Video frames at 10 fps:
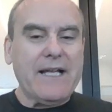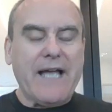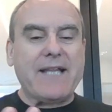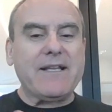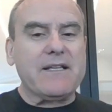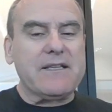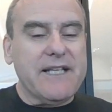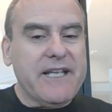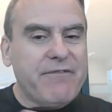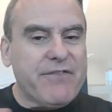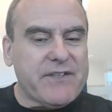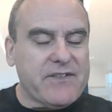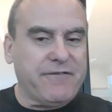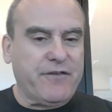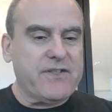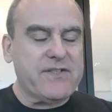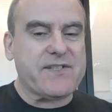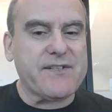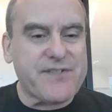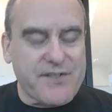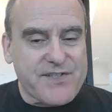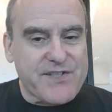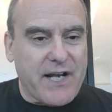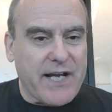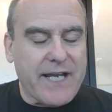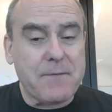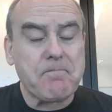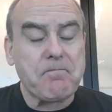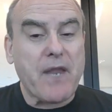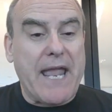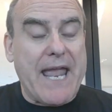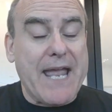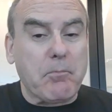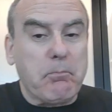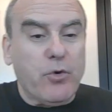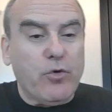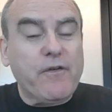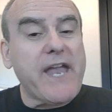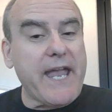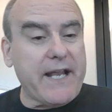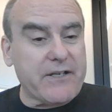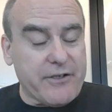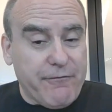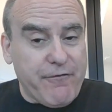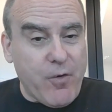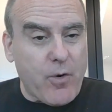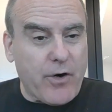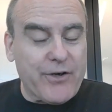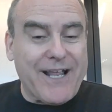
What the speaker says: and leave the differences aside and move Canada forward.